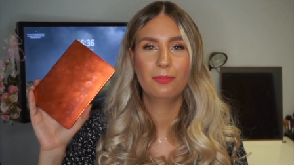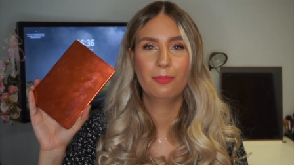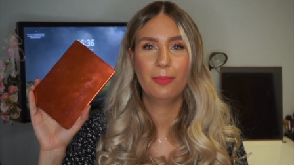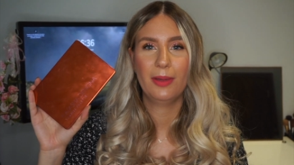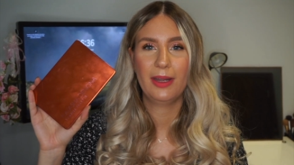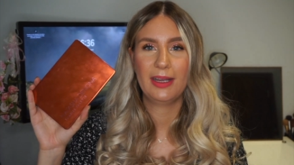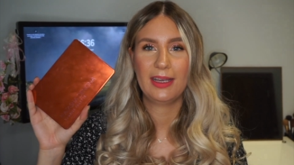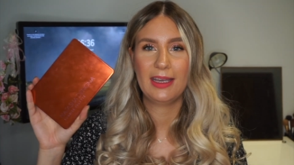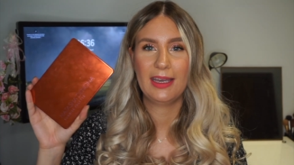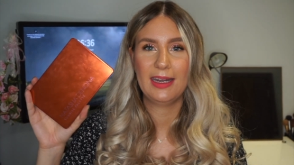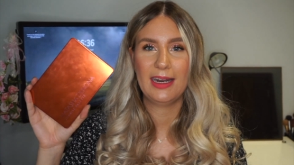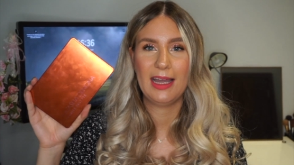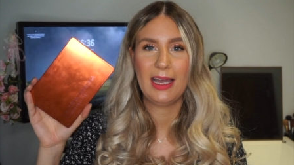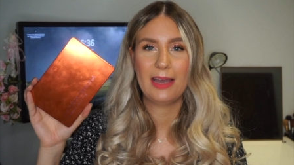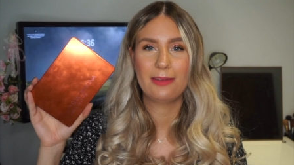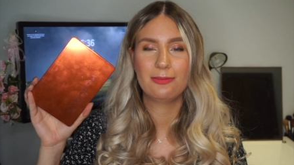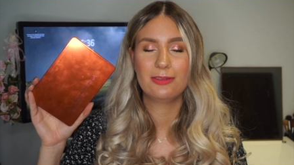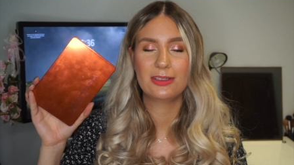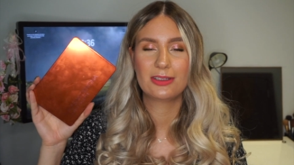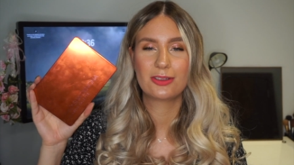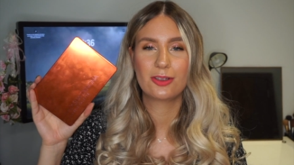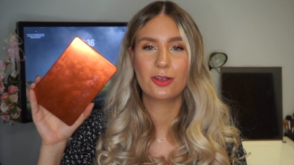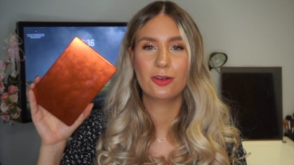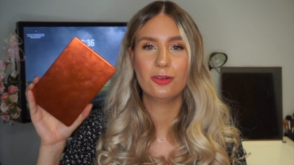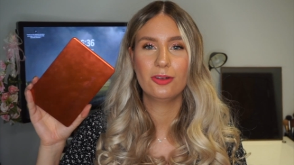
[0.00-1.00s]
but again i have
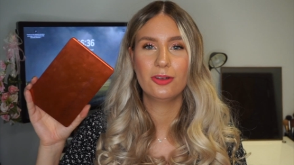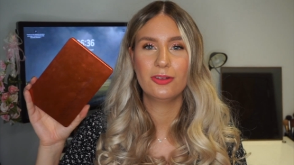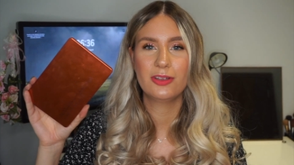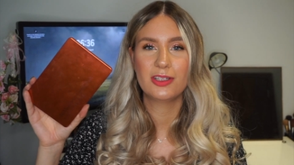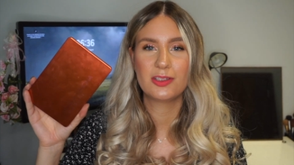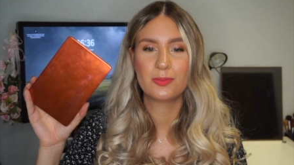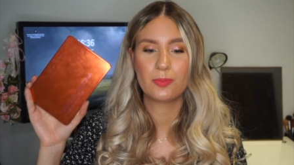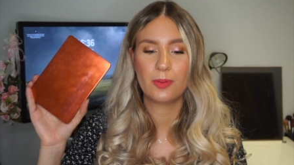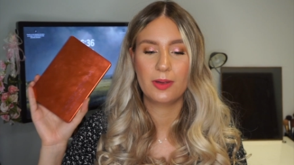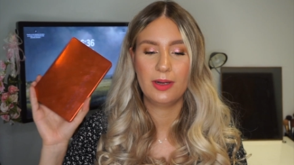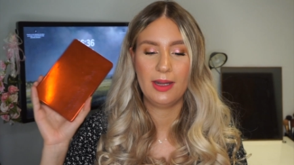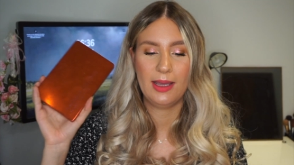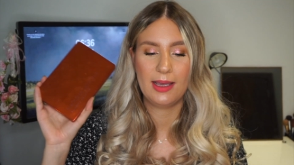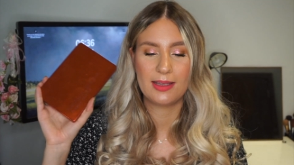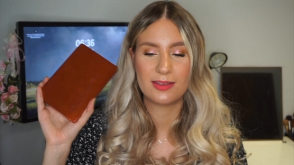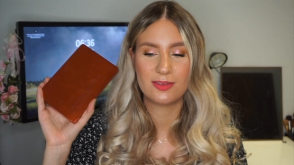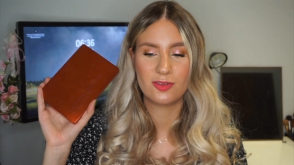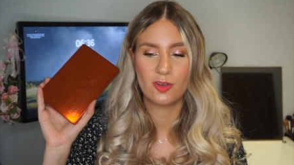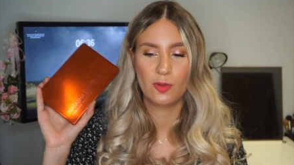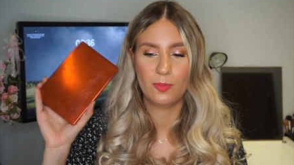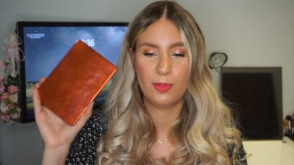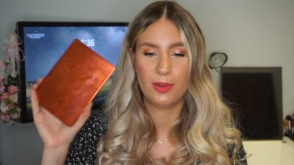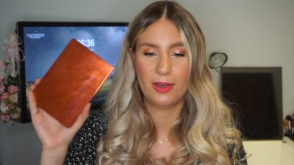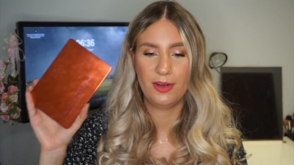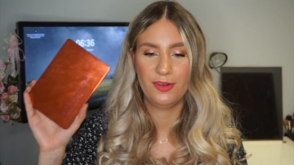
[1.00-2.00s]
hit gold on this one as
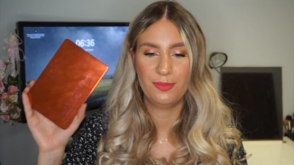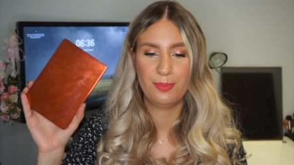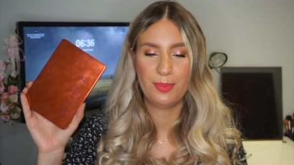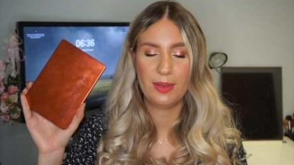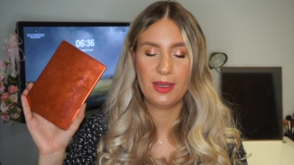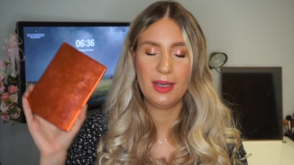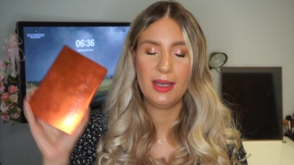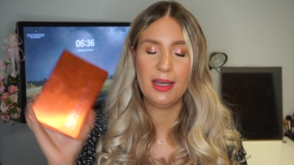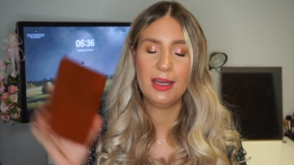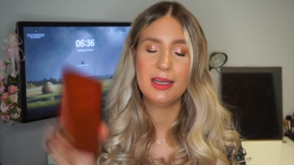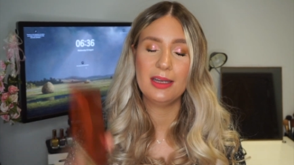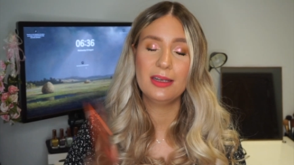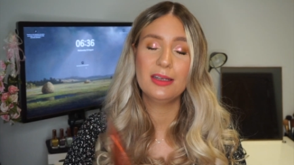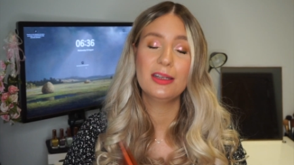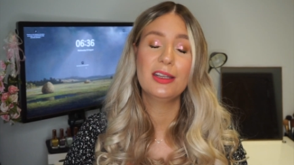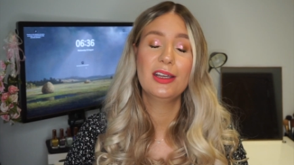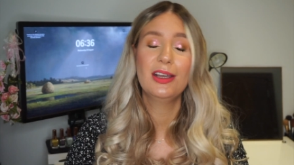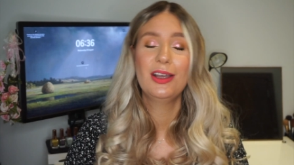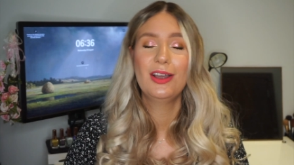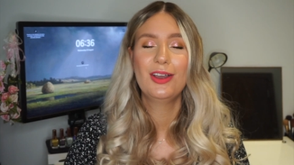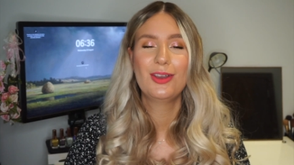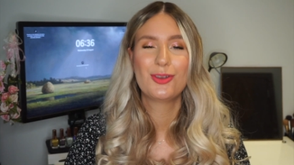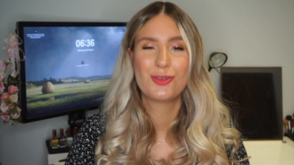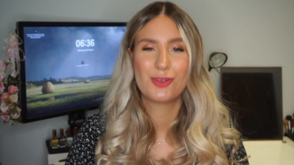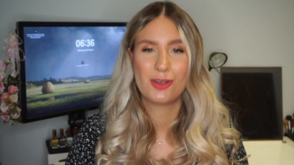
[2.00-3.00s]
no palette behind
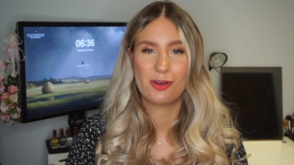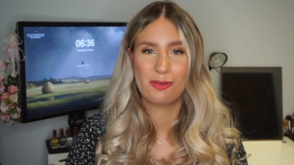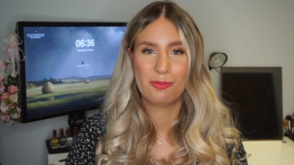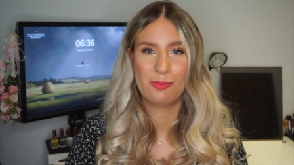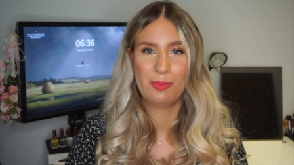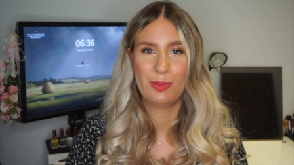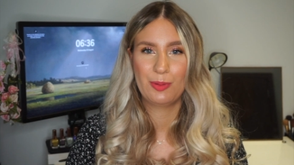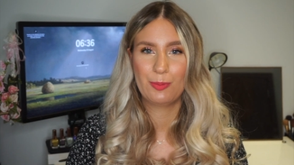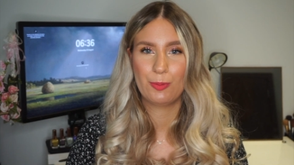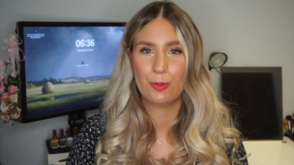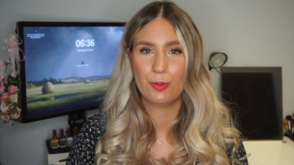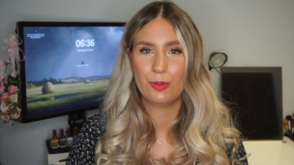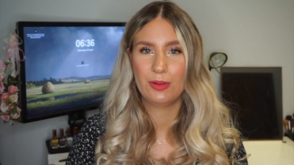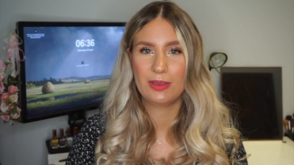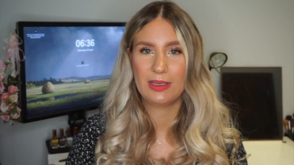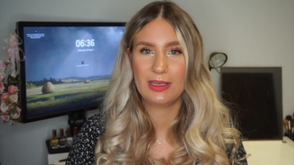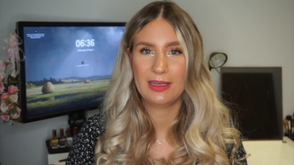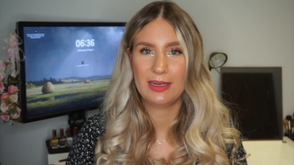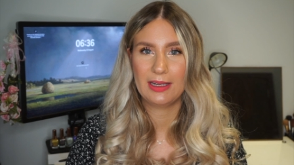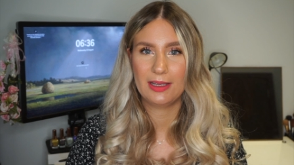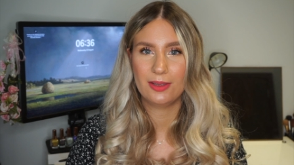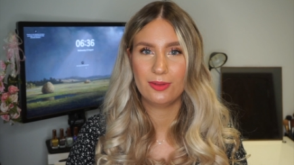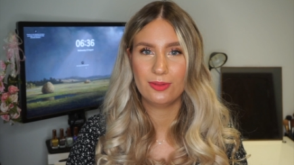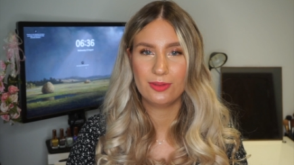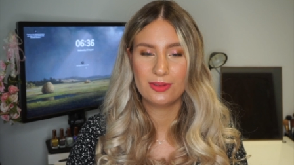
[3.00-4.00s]
so i'll be rolling it
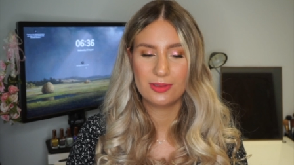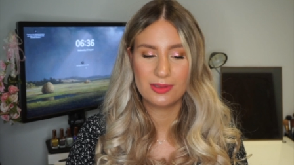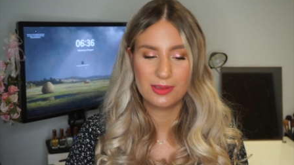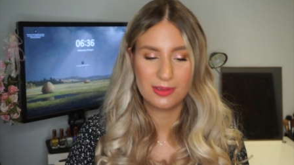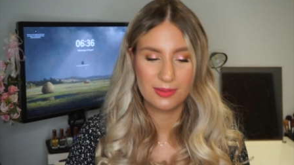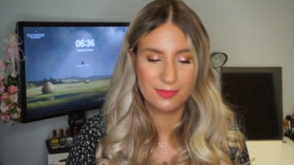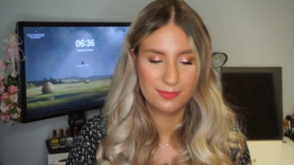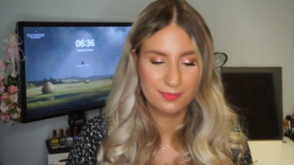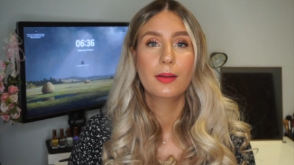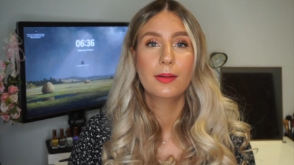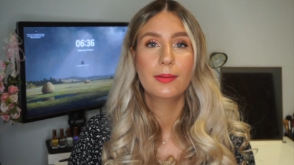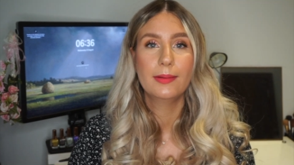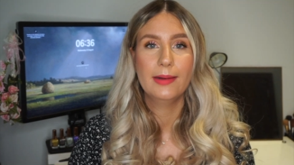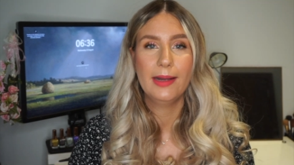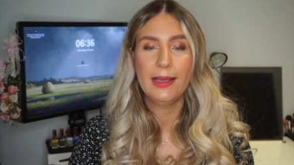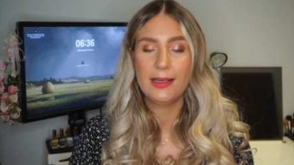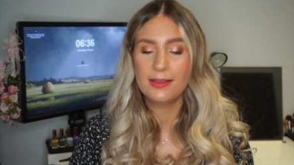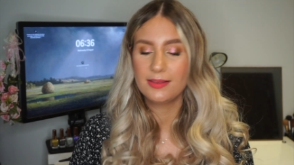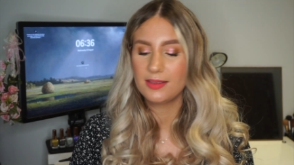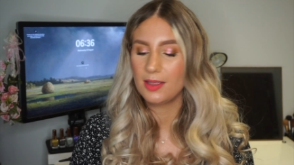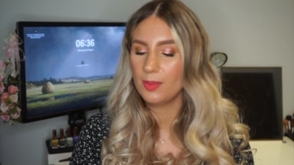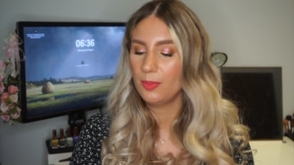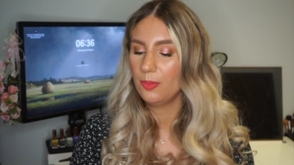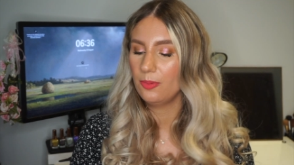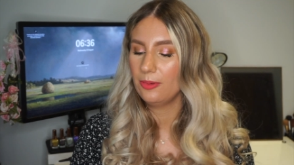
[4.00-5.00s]
out
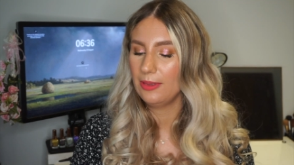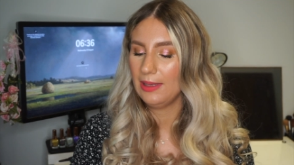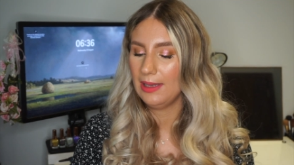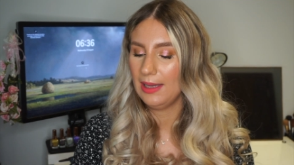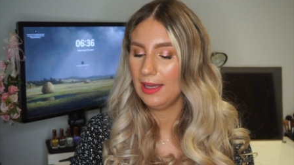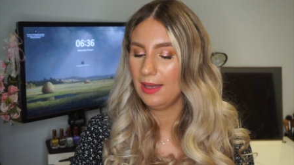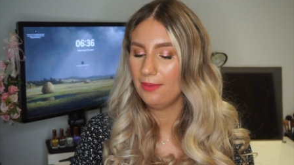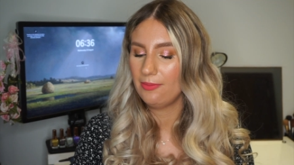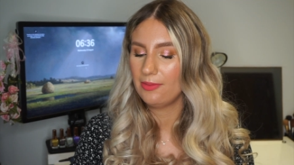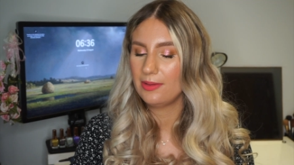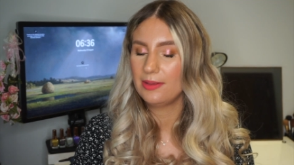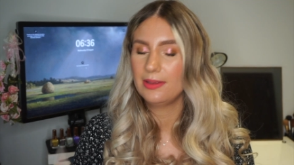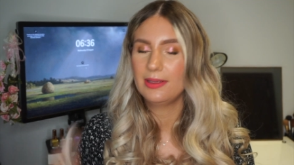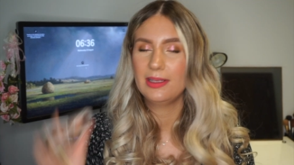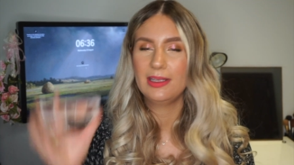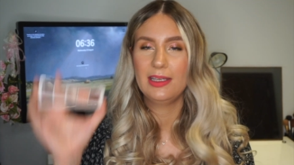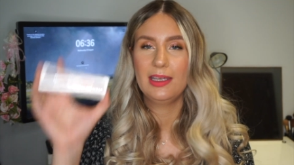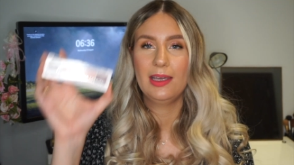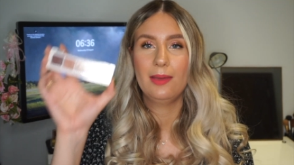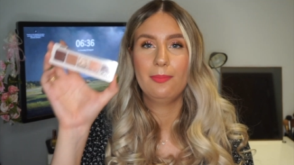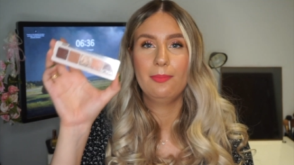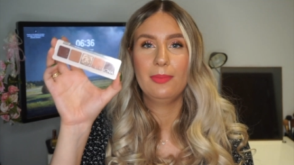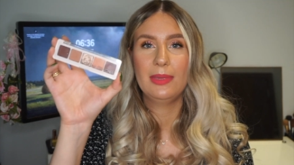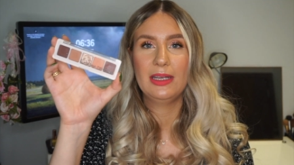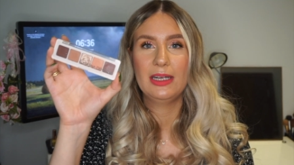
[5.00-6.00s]
Next up, we have
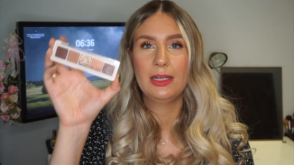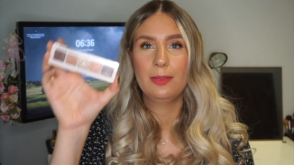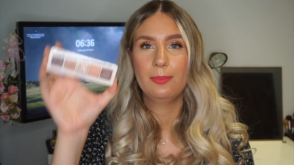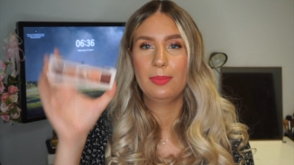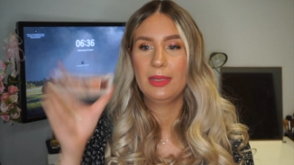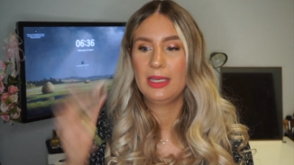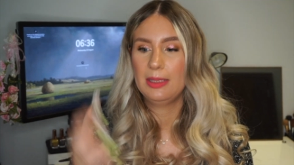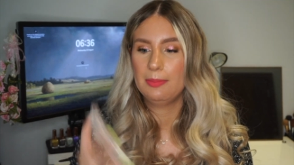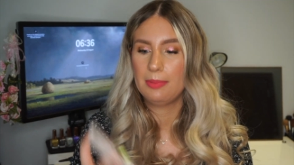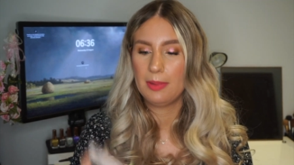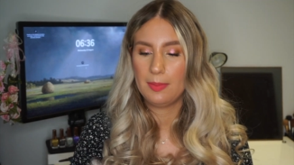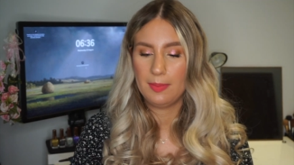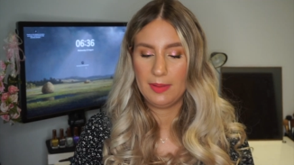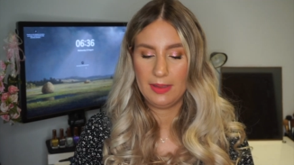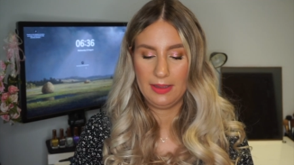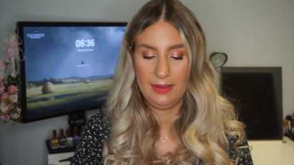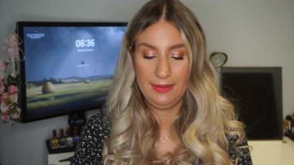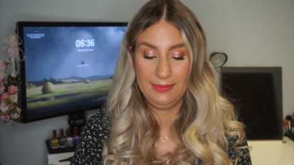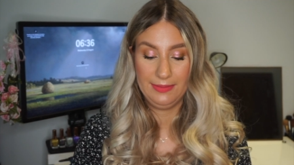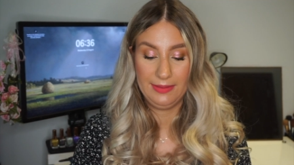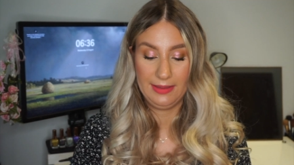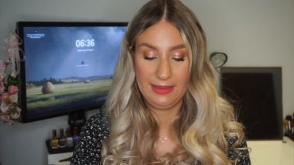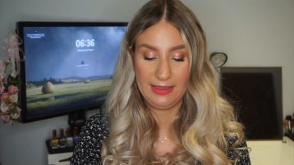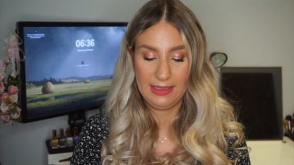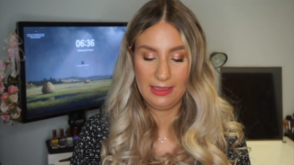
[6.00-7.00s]
the Mini Biba
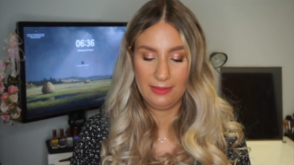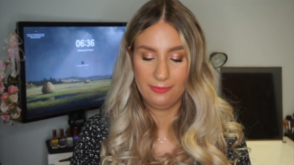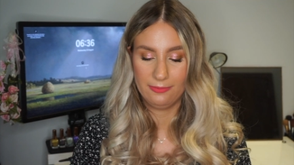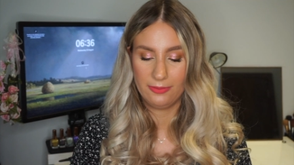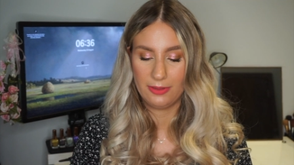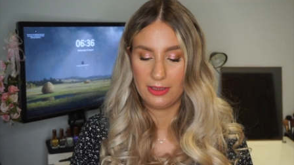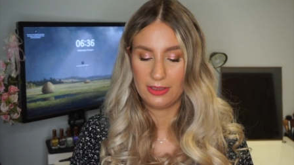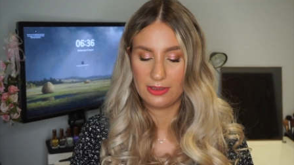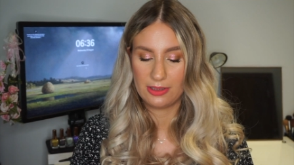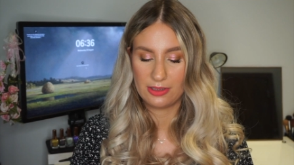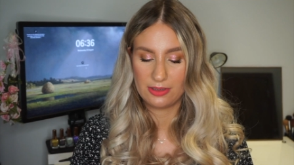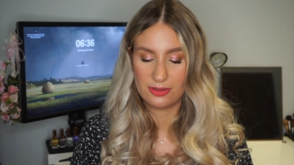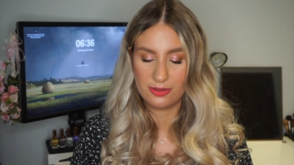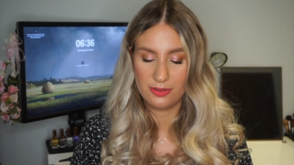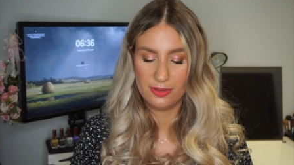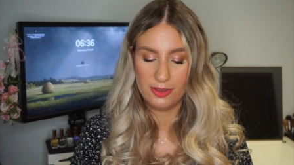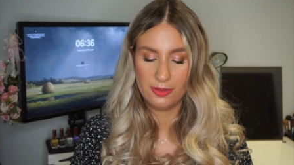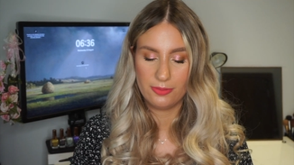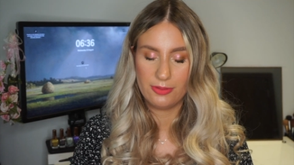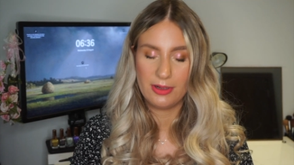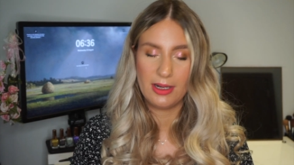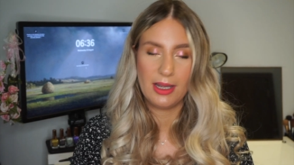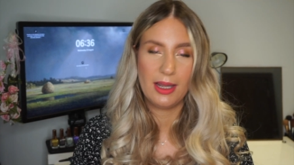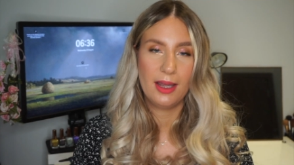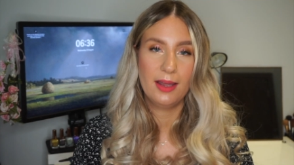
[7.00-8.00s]
palette again from Natasha
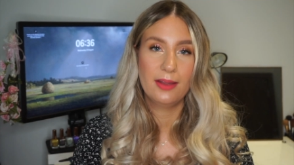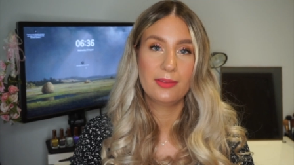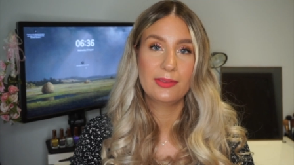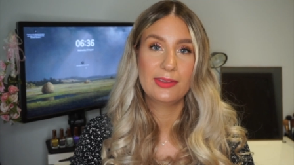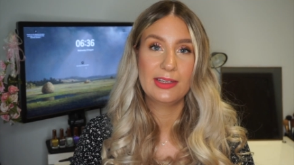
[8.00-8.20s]
Denona.